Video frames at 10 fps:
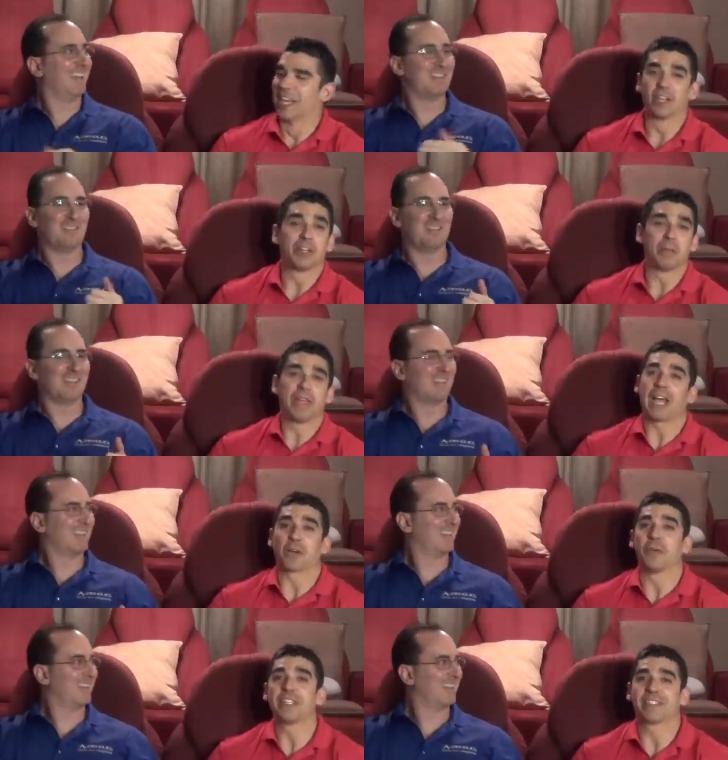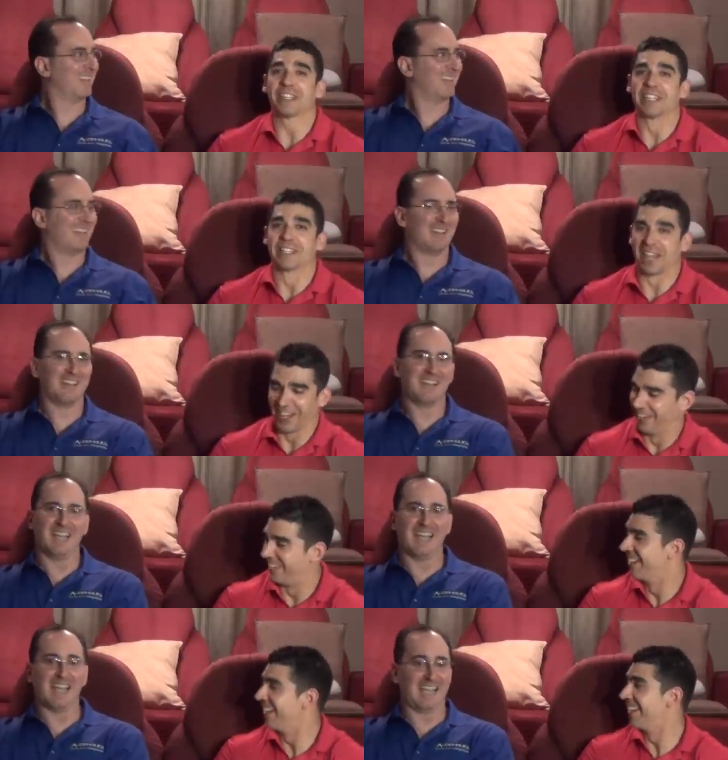Speaker 1: Could it be a coincidence?
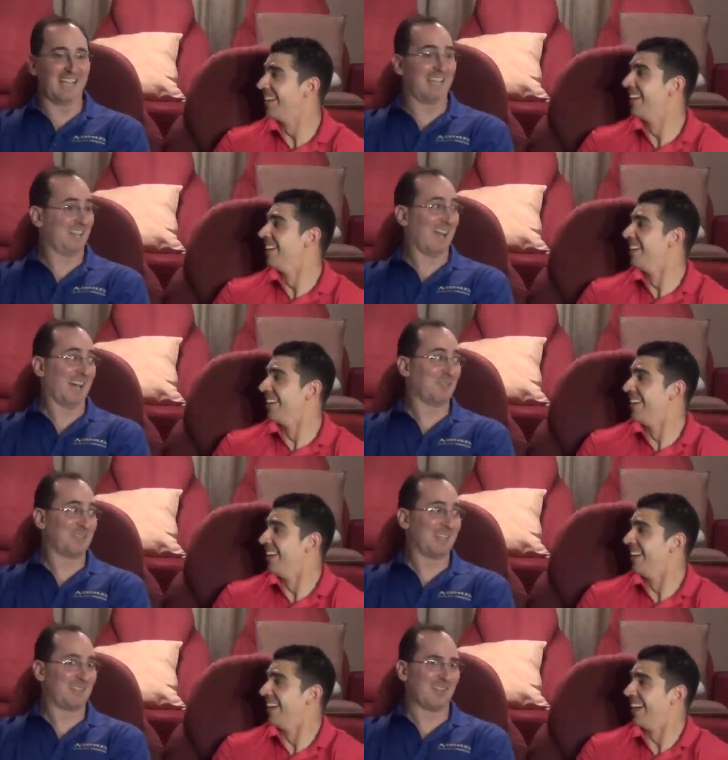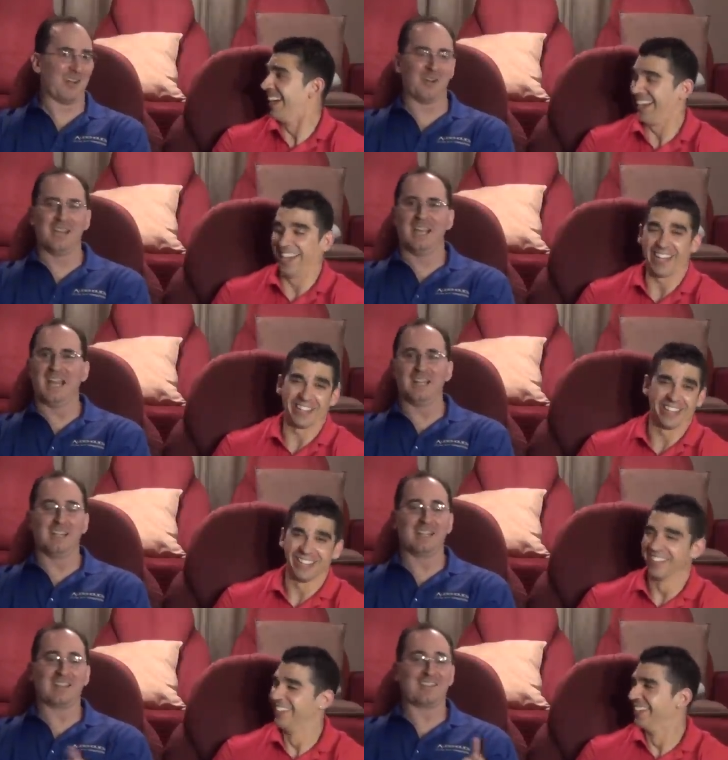I
Speaker 2: don't think so. And
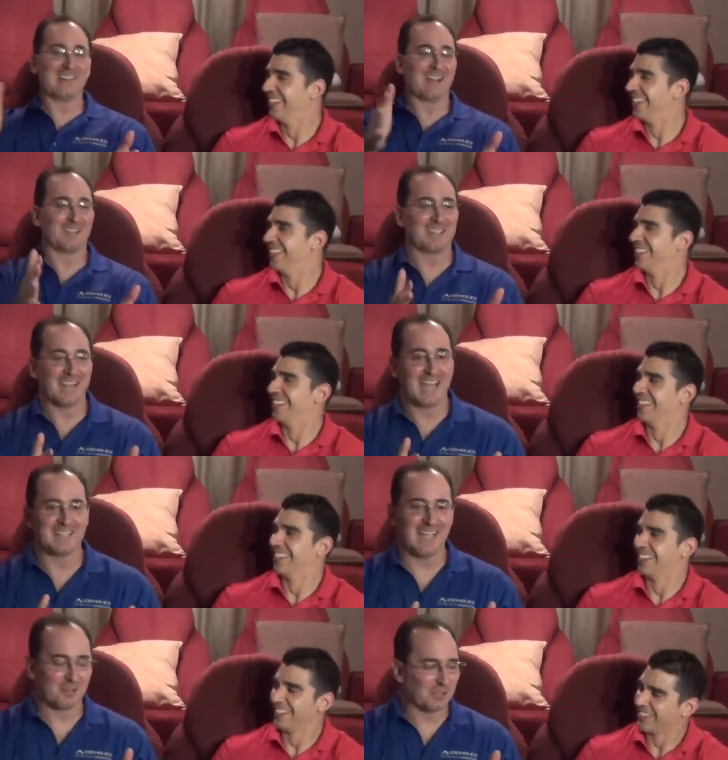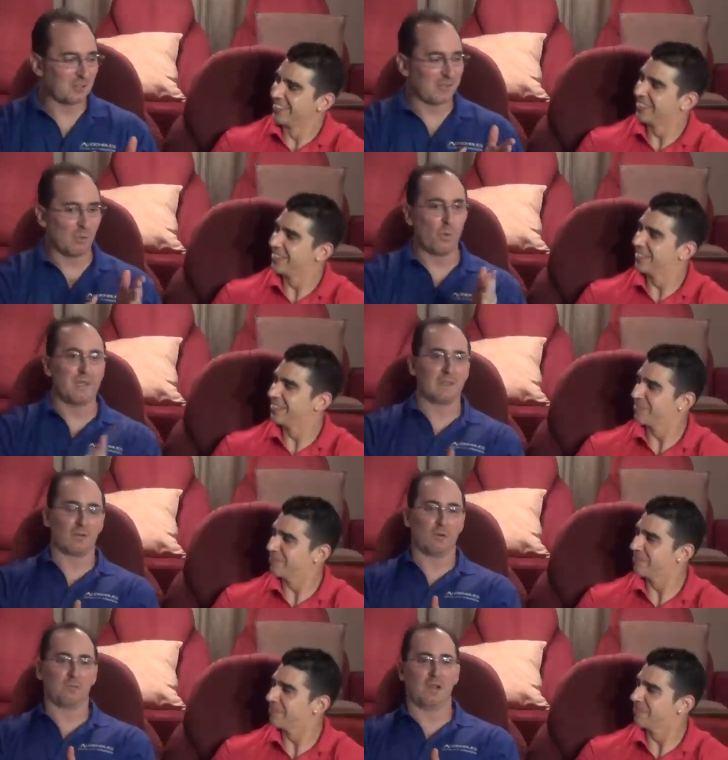it's not only that, not only do they win their
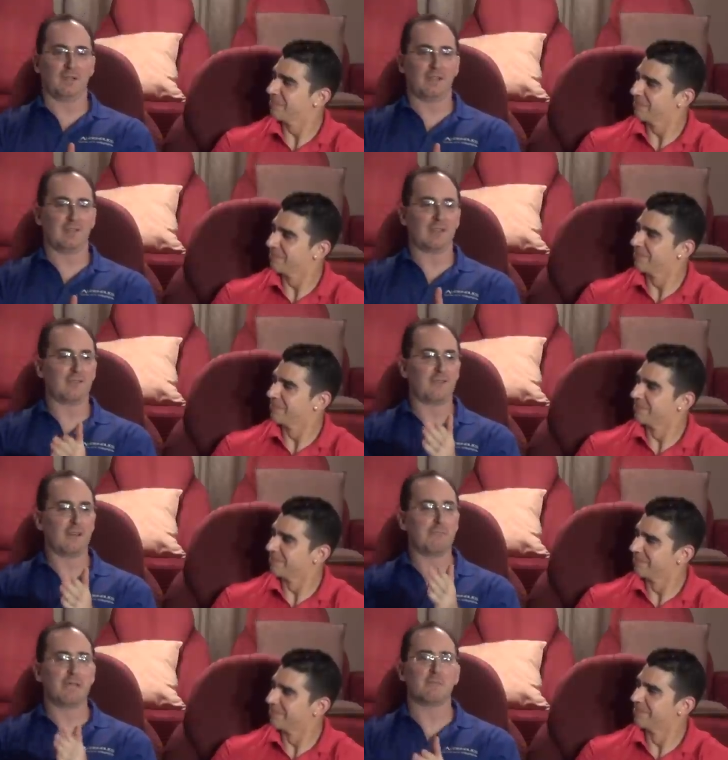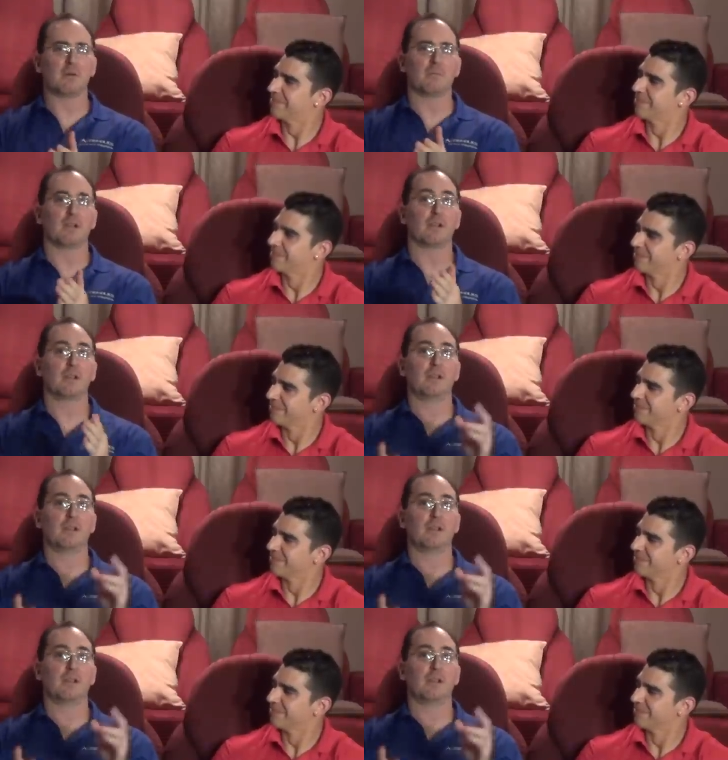own blind test, at the very minimum, they're